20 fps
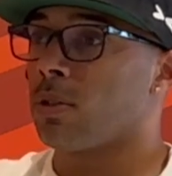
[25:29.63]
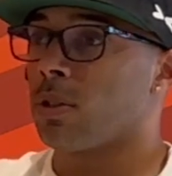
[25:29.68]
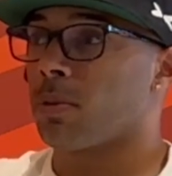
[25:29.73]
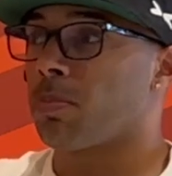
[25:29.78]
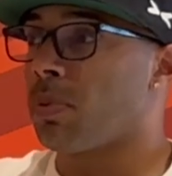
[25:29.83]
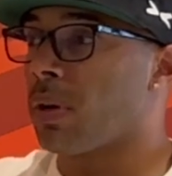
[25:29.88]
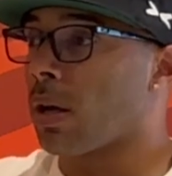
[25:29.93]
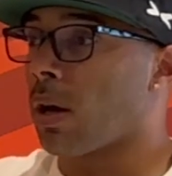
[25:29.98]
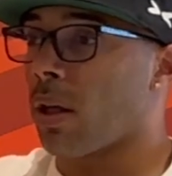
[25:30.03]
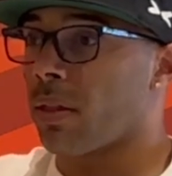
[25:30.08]

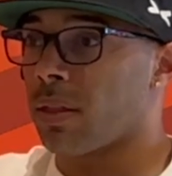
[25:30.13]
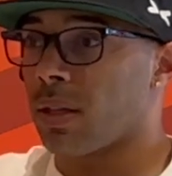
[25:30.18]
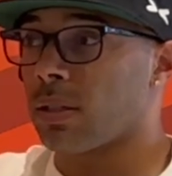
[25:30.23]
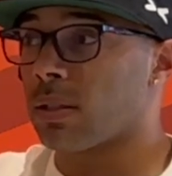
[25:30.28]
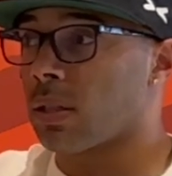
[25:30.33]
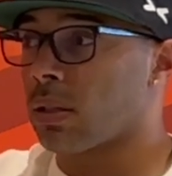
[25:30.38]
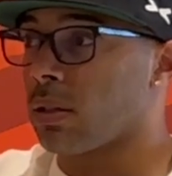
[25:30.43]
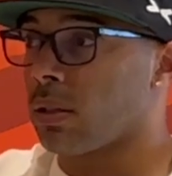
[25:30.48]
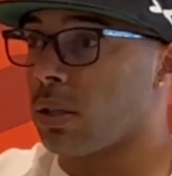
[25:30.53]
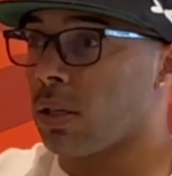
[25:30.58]
just being
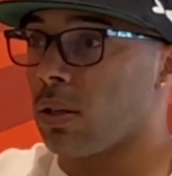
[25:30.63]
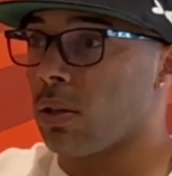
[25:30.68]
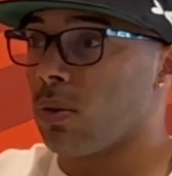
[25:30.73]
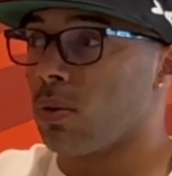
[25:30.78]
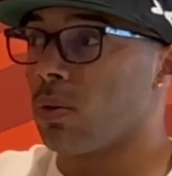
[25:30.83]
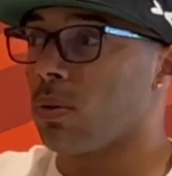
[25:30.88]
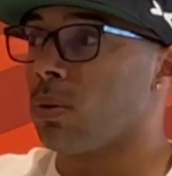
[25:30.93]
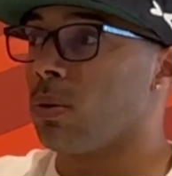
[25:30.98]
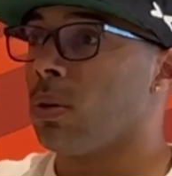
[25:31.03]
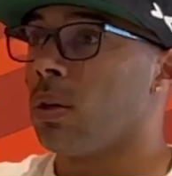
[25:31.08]
authentically
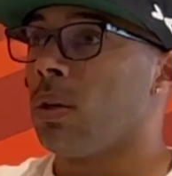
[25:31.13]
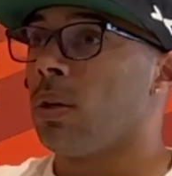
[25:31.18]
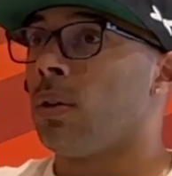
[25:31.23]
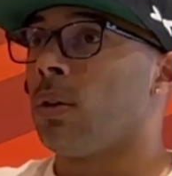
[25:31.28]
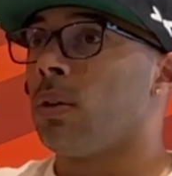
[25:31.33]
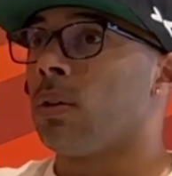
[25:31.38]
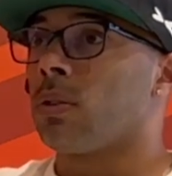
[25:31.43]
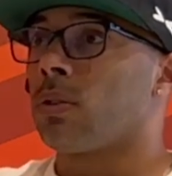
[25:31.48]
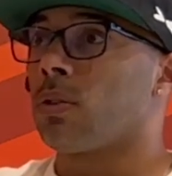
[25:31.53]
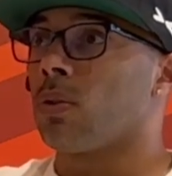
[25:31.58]
you,
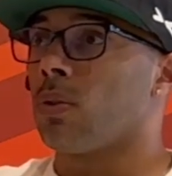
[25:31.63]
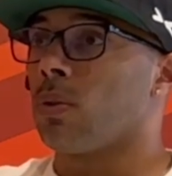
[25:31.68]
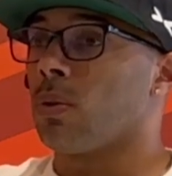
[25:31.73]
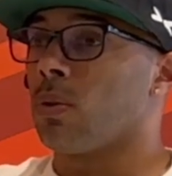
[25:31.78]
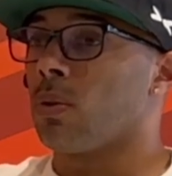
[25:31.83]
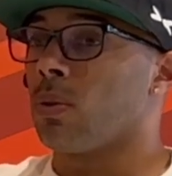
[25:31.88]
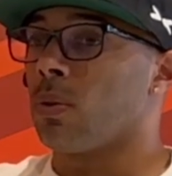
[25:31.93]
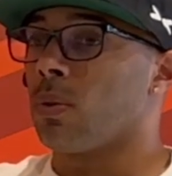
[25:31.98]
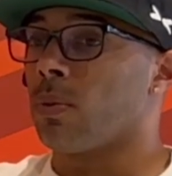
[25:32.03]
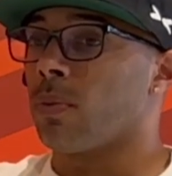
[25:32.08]

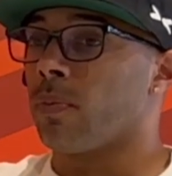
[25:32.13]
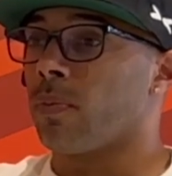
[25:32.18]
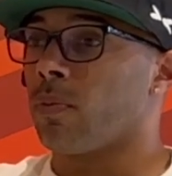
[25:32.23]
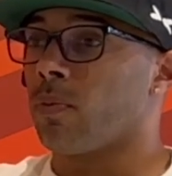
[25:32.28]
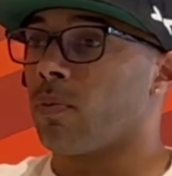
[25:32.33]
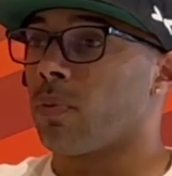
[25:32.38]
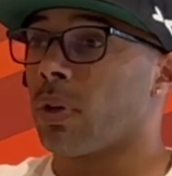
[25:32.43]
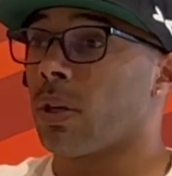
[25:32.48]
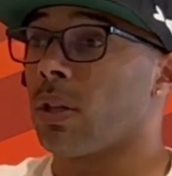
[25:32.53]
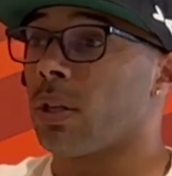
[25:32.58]
to
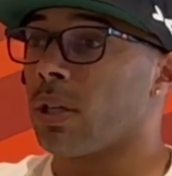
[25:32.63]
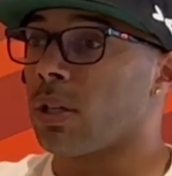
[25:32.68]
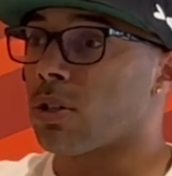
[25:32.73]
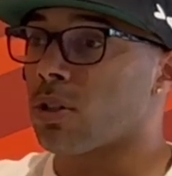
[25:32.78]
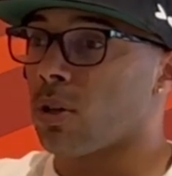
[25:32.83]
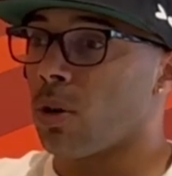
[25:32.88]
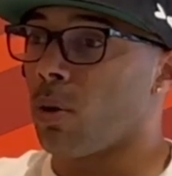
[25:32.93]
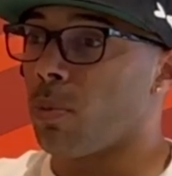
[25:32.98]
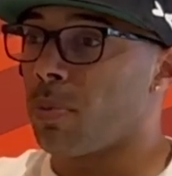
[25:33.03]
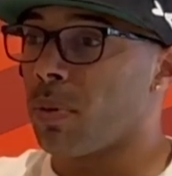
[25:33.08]
really
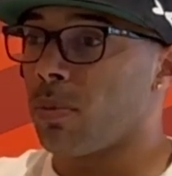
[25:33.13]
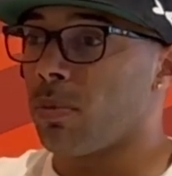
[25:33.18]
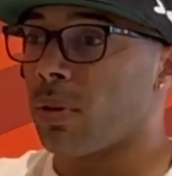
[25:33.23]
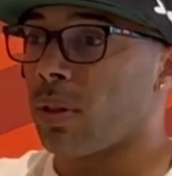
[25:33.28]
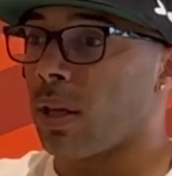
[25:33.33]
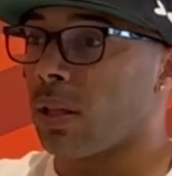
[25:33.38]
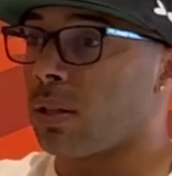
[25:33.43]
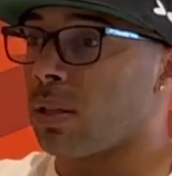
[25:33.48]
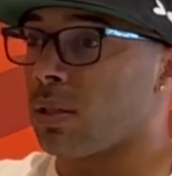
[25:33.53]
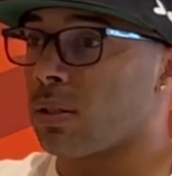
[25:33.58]
show people
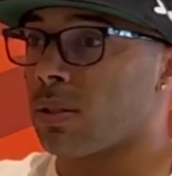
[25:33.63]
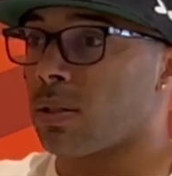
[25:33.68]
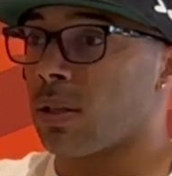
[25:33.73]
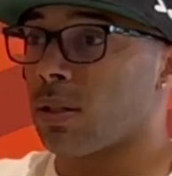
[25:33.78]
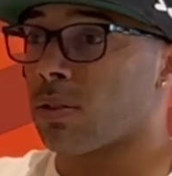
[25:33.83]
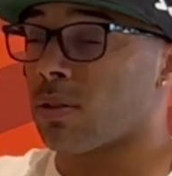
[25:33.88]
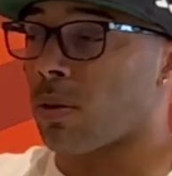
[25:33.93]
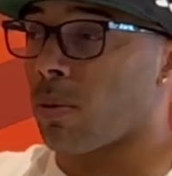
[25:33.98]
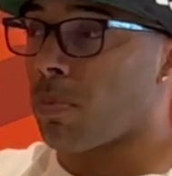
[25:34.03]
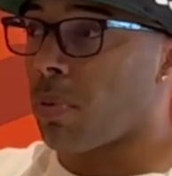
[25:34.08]
that these
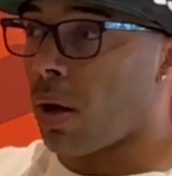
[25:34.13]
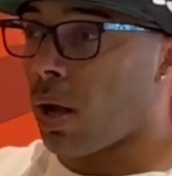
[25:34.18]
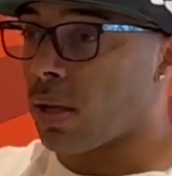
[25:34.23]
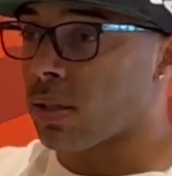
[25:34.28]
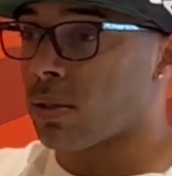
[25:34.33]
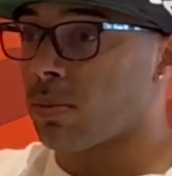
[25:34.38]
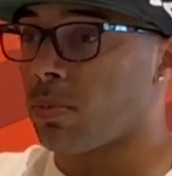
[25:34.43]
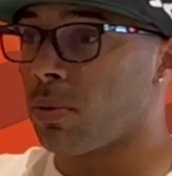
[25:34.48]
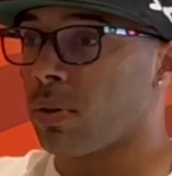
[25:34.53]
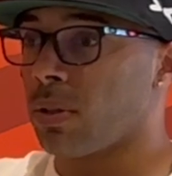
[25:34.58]
things are
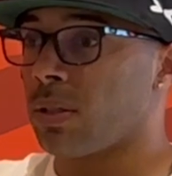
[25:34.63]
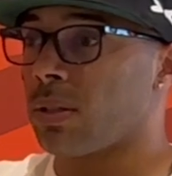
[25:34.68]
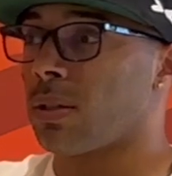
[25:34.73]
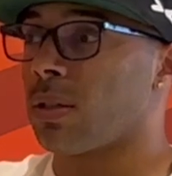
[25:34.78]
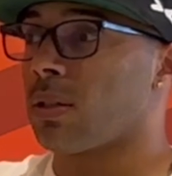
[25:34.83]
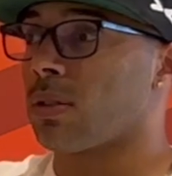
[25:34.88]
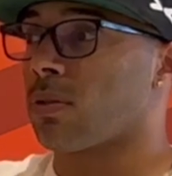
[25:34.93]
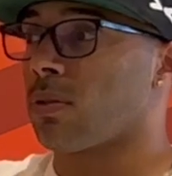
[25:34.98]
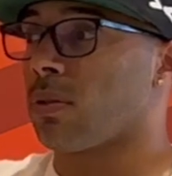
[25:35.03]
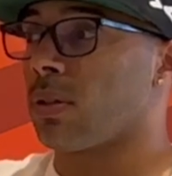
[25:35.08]
possible, these
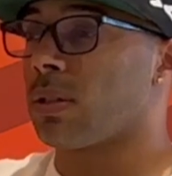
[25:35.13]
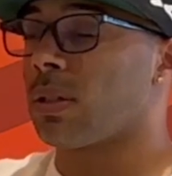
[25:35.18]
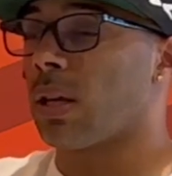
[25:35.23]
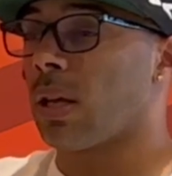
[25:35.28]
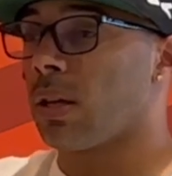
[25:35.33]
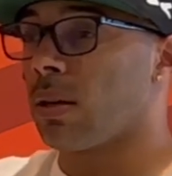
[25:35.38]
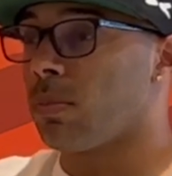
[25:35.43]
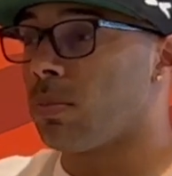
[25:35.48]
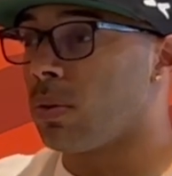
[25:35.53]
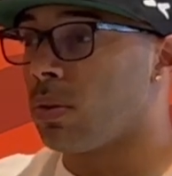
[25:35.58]
things are
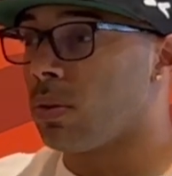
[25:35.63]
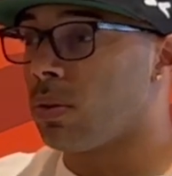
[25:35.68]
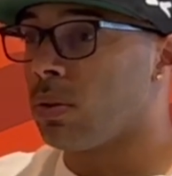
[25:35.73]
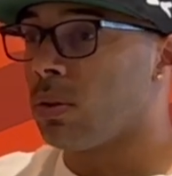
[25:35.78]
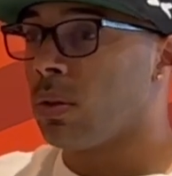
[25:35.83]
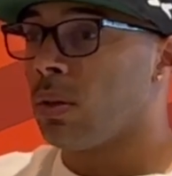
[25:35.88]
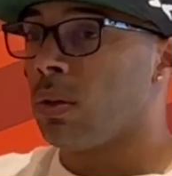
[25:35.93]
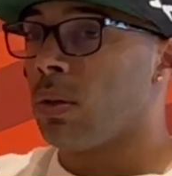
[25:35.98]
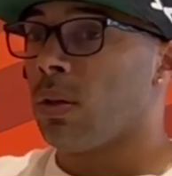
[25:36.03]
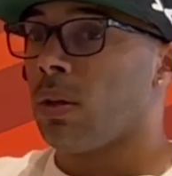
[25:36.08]
attainable,
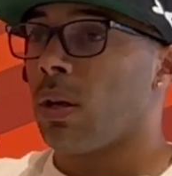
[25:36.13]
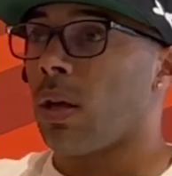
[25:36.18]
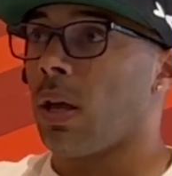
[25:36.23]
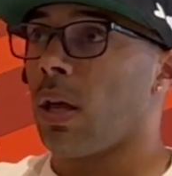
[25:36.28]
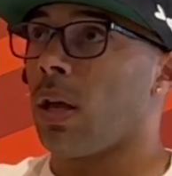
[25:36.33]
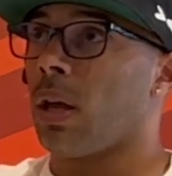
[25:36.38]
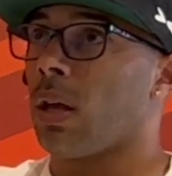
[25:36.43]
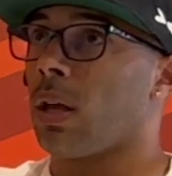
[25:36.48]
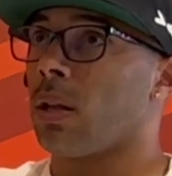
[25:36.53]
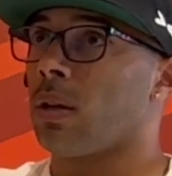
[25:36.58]

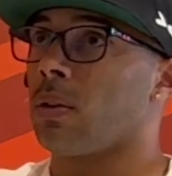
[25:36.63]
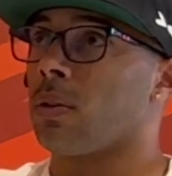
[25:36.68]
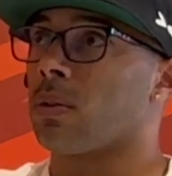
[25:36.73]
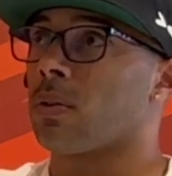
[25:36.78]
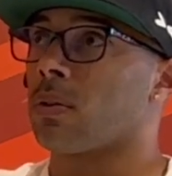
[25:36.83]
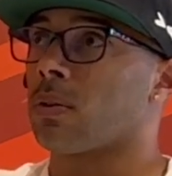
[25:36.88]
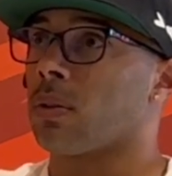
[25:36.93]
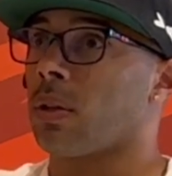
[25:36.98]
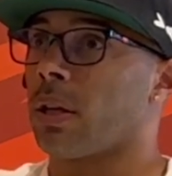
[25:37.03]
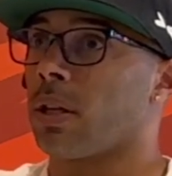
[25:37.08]
and
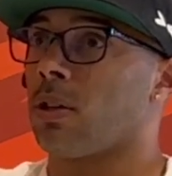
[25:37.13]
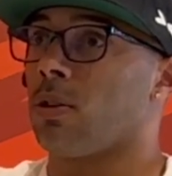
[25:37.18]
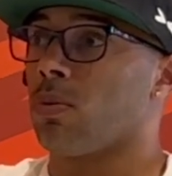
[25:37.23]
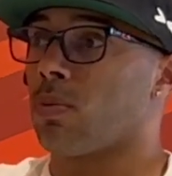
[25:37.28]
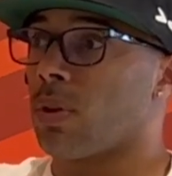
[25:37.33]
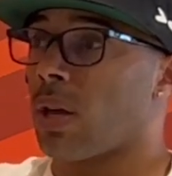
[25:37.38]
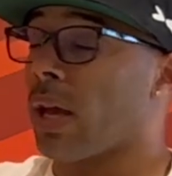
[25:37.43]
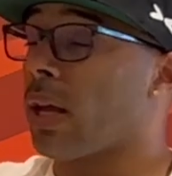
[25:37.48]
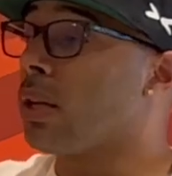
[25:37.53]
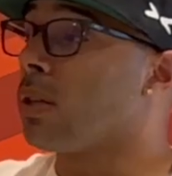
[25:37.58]
like you
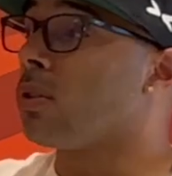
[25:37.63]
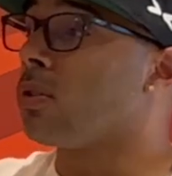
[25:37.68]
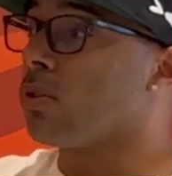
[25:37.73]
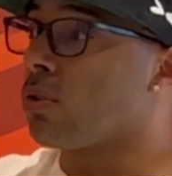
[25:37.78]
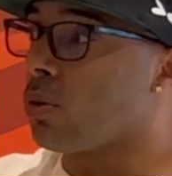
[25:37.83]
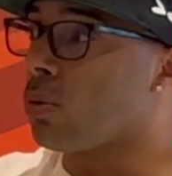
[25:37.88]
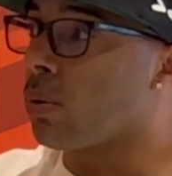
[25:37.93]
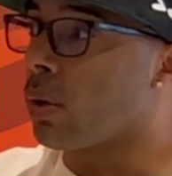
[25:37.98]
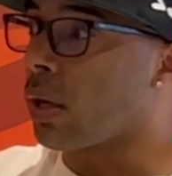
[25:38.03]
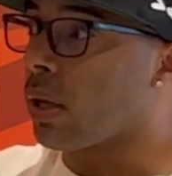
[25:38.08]
can
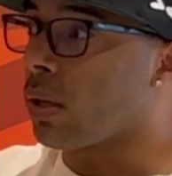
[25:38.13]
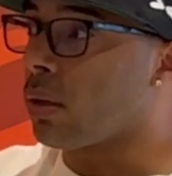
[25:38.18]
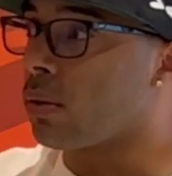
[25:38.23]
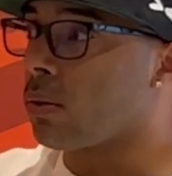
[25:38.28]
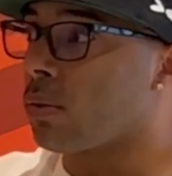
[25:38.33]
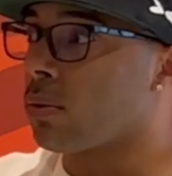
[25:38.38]
do it.